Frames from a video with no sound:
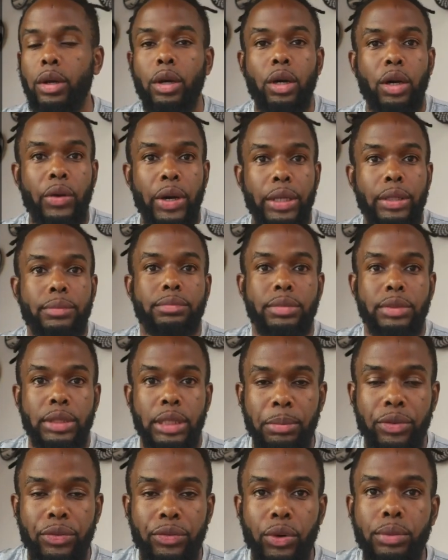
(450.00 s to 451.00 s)
All right,
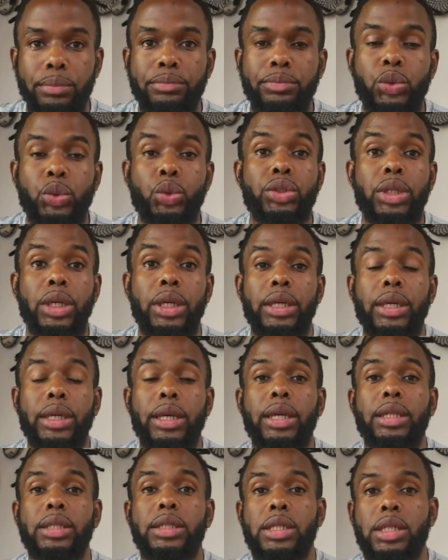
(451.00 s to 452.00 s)
number four, you can
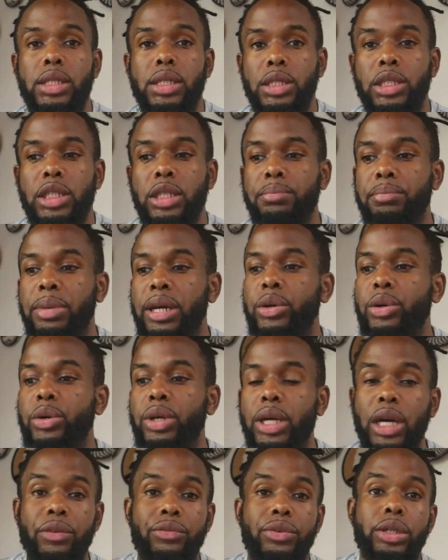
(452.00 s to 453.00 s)
gain citizenship by
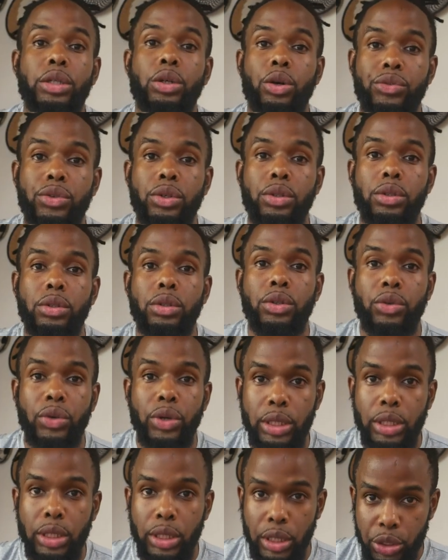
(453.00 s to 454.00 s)
recovery of your
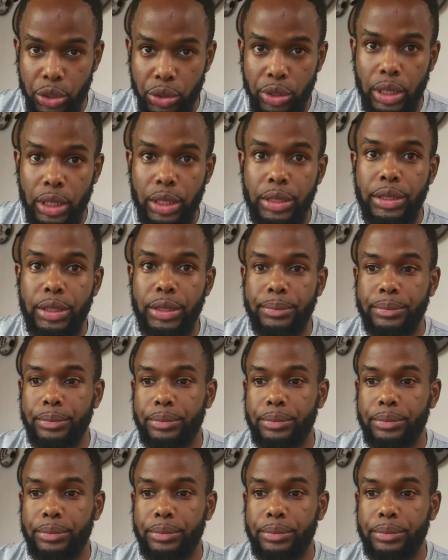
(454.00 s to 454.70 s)
Rwandan nationality.